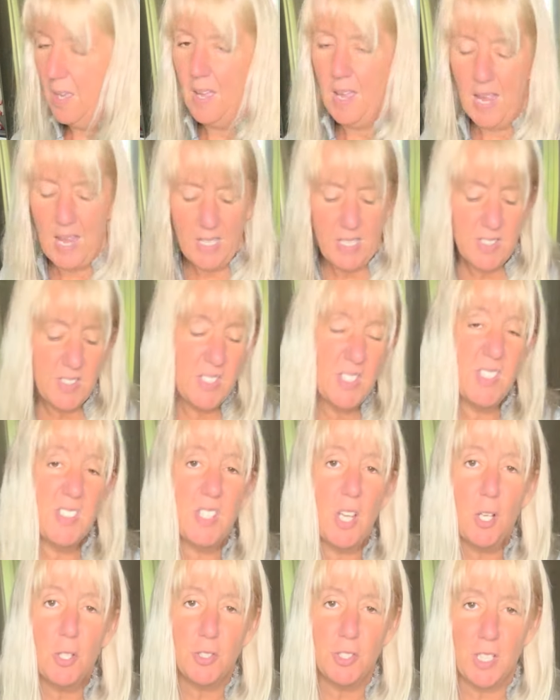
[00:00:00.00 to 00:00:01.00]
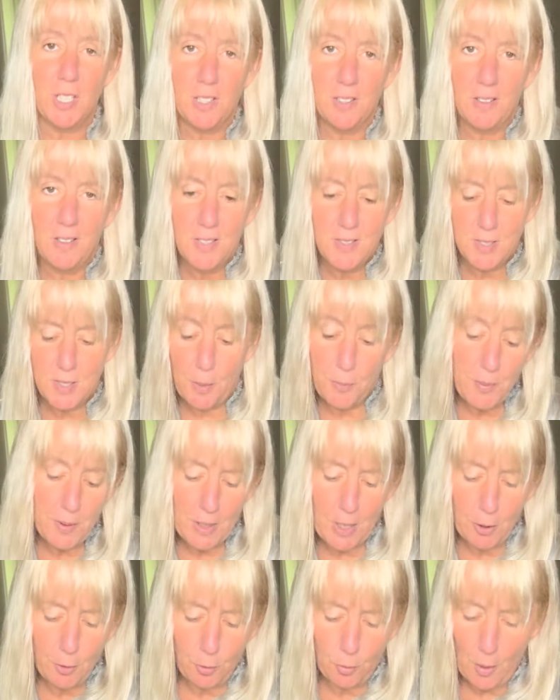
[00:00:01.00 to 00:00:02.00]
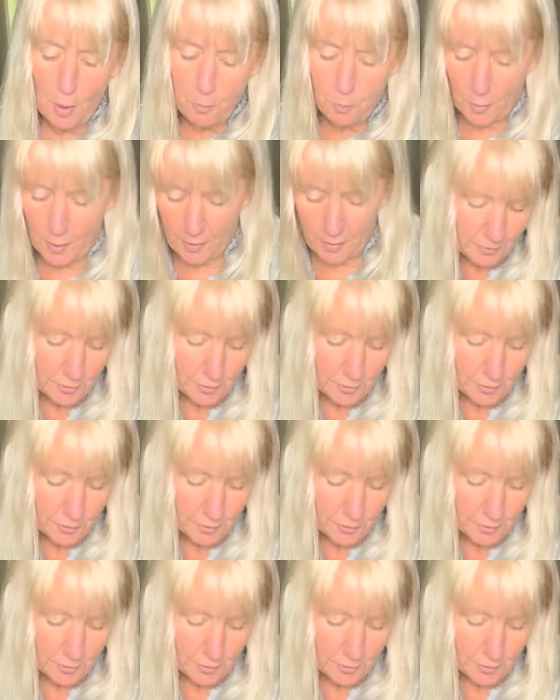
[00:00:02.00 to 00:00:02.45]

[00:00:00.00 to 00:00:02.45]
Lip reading: And it's nostalgic. It's something I grew up with.